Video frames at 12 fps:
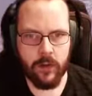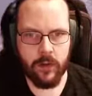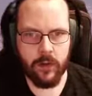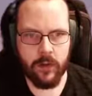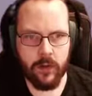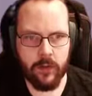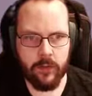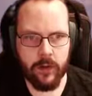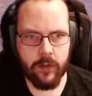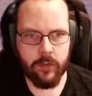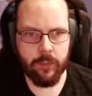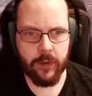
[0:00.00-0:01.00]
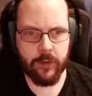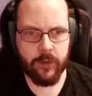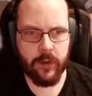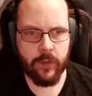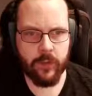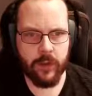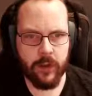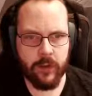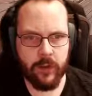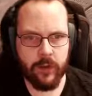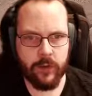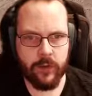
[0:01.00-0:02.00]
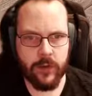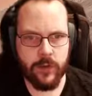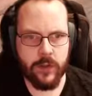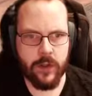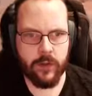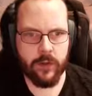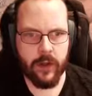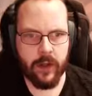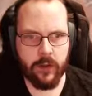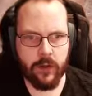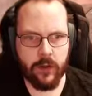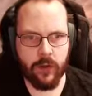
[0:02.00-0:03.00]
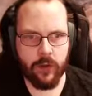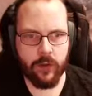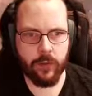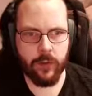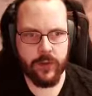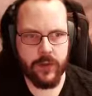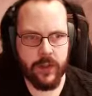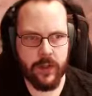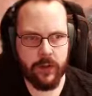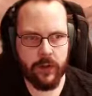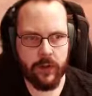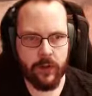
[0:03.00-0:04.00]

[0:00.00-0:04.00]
Ah, uh, right, because down there, there's just death. Hang on, another boss here?